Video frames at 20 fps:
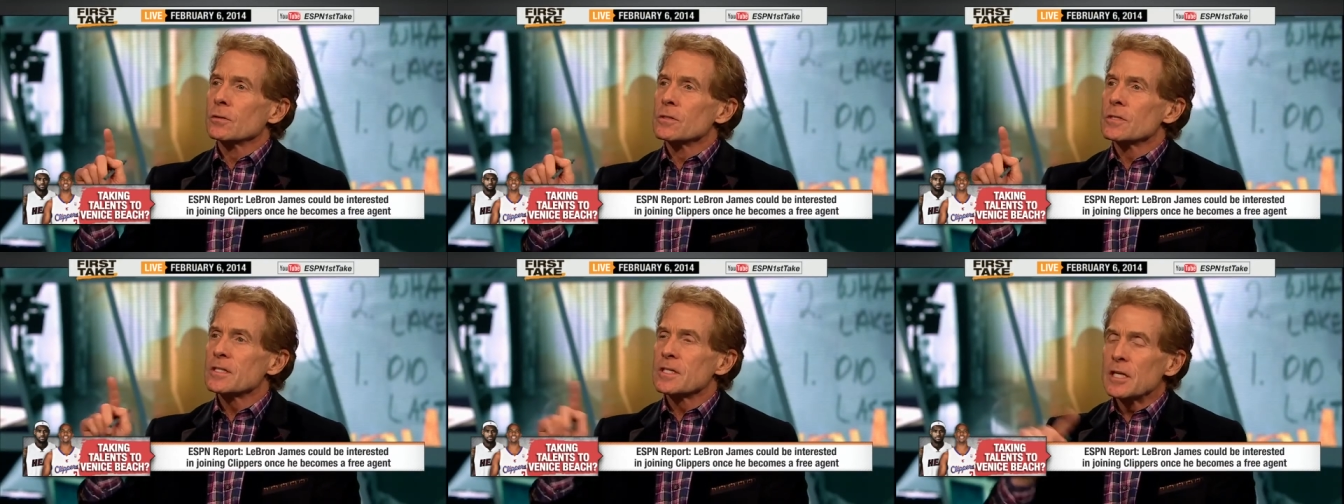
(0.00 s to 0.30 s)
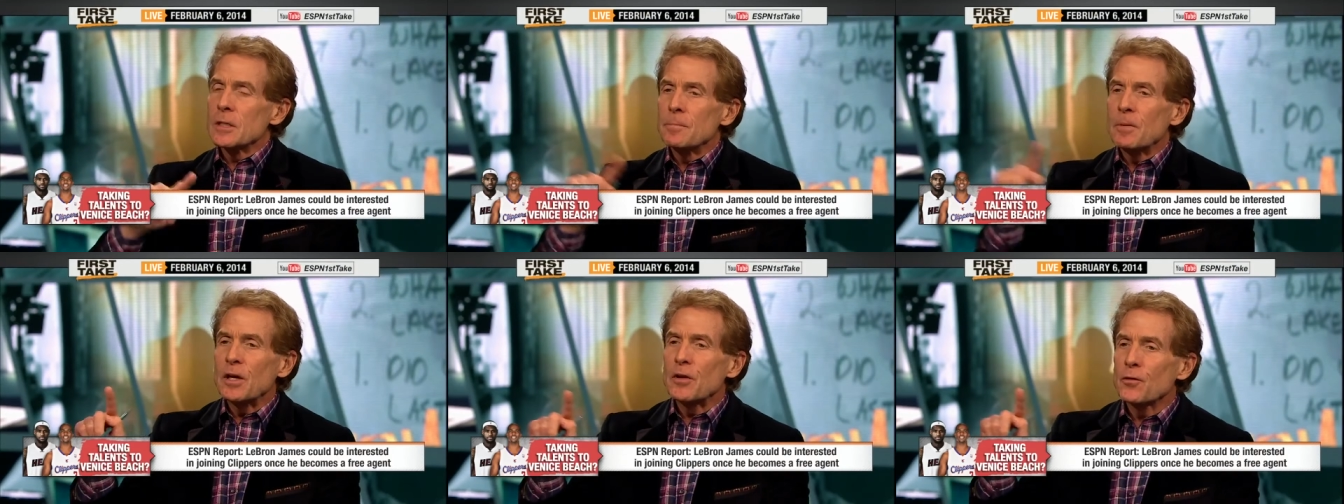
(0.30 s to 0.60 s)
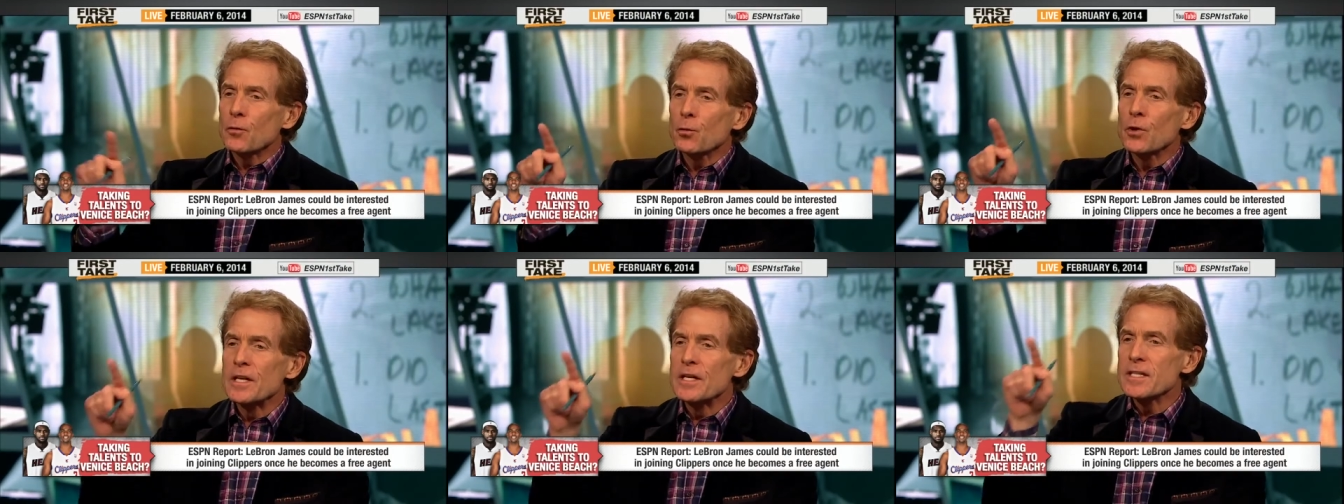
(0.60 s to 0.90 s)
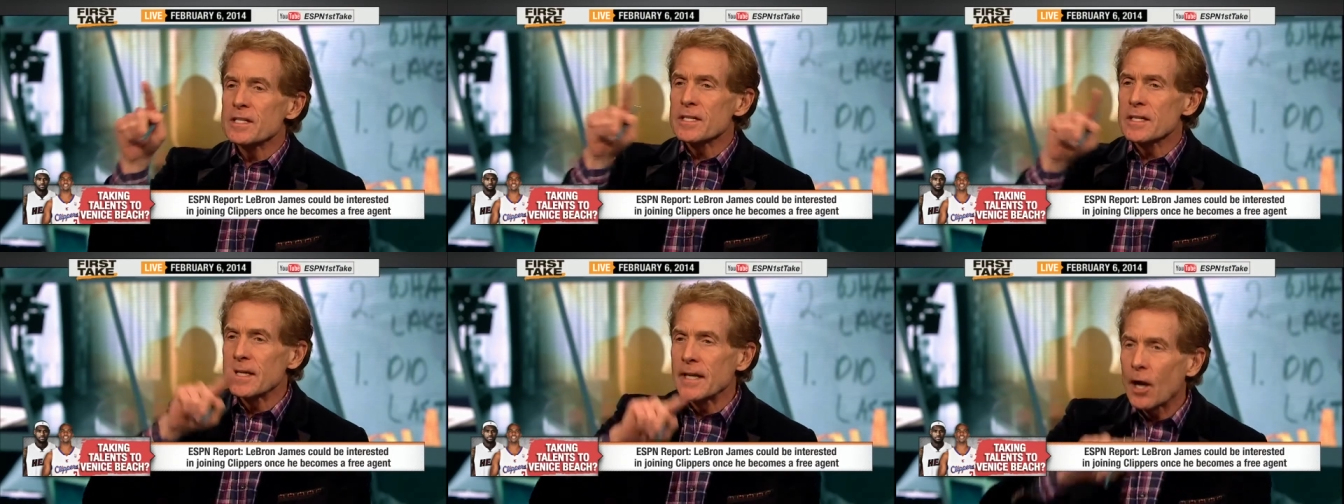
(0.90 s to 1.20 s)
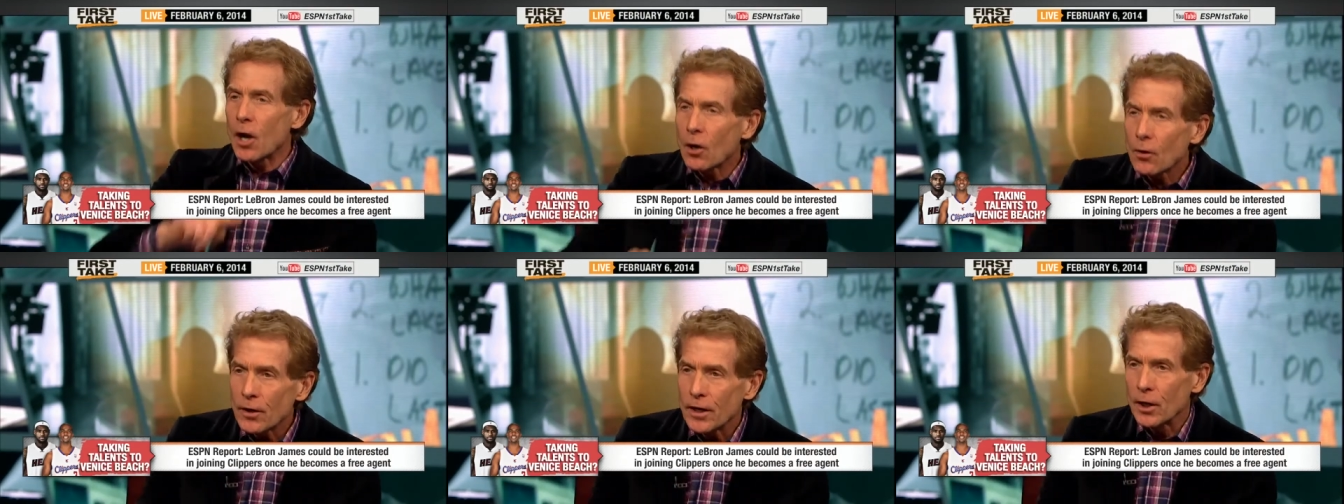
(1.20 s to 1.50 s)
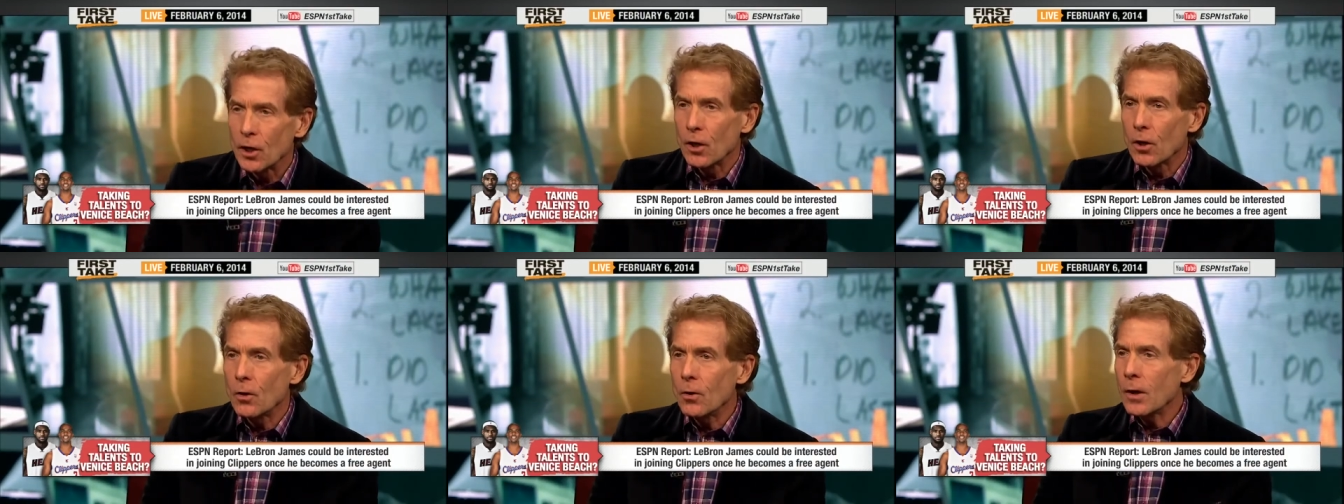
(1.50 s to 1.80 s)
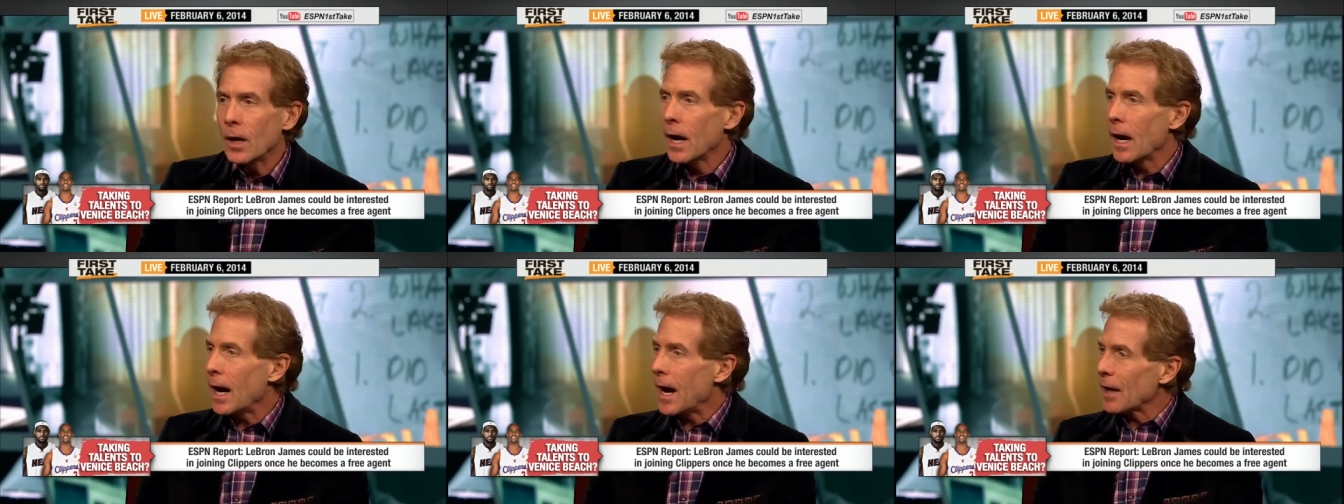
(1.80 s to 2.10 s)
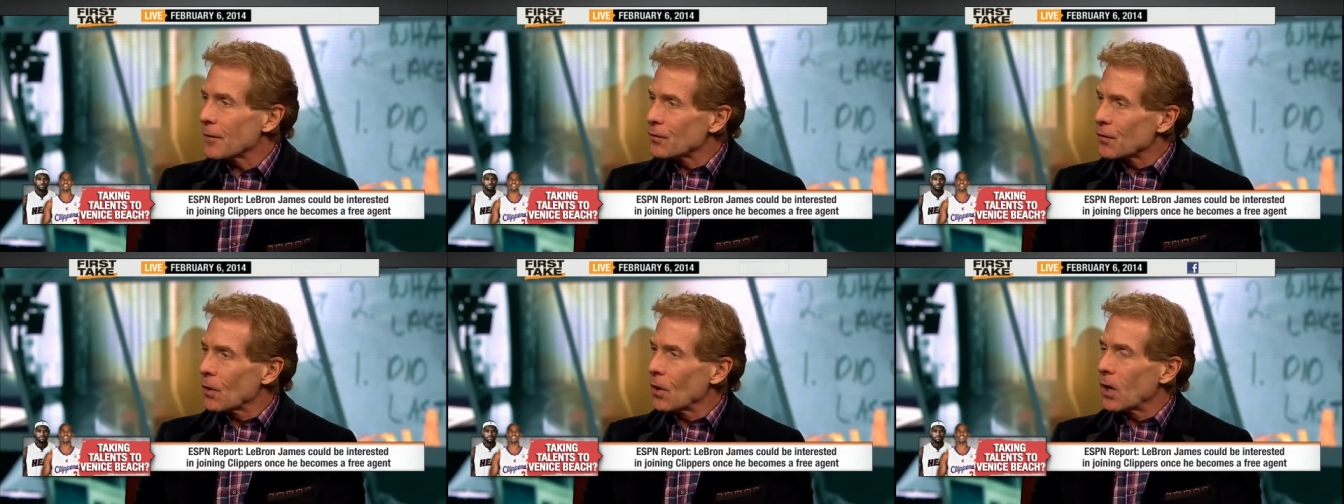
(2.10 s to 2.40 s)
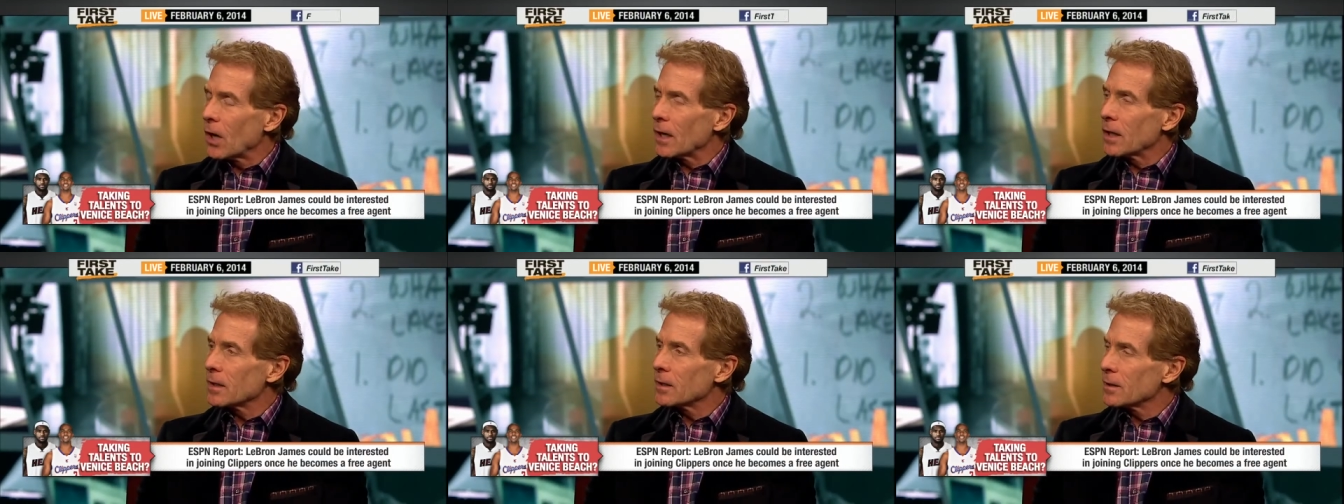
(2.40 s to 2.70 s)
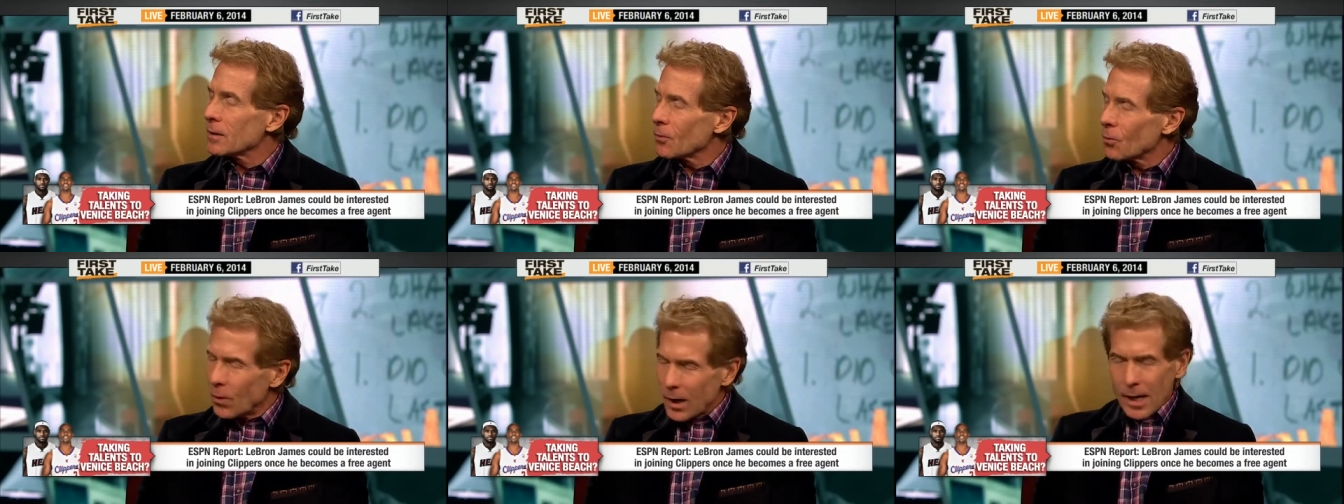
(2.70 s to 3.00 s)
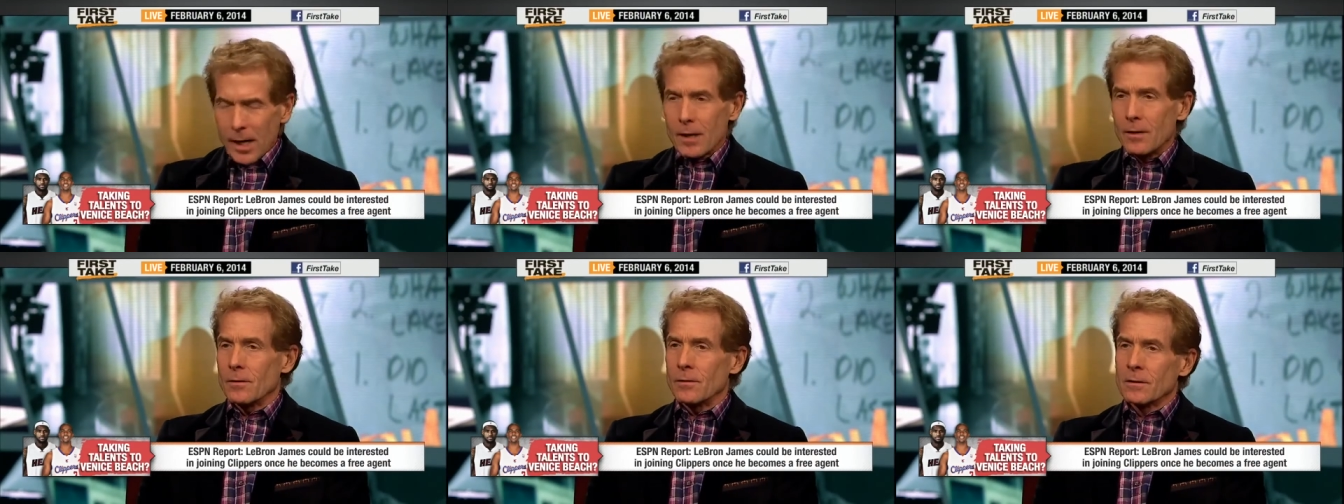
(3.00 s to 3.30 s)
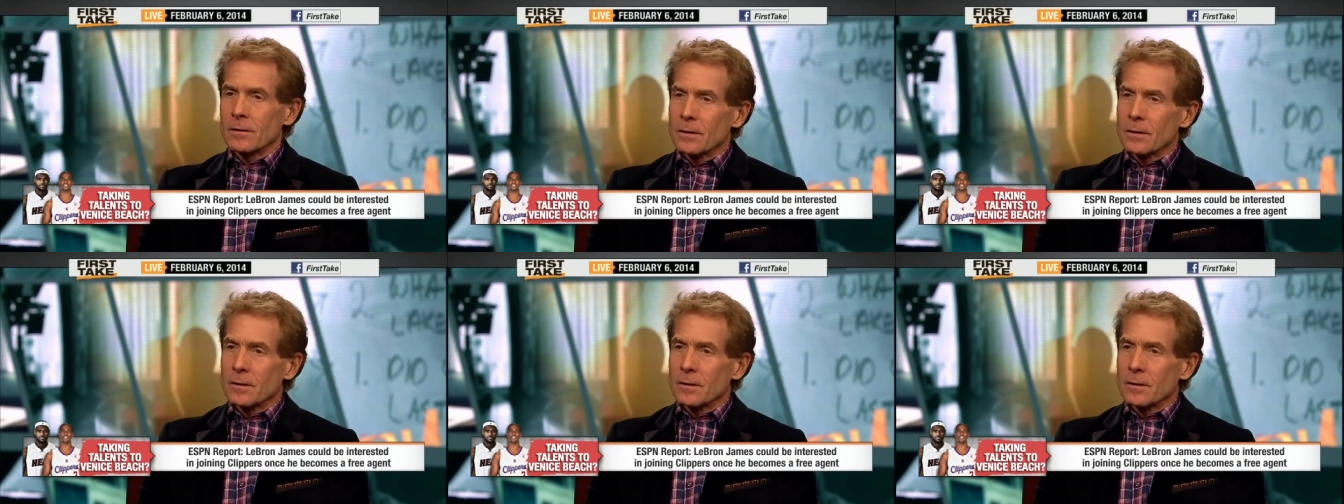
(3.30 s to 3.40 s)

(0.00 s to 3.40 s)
CP3 scenario, I thought, wow,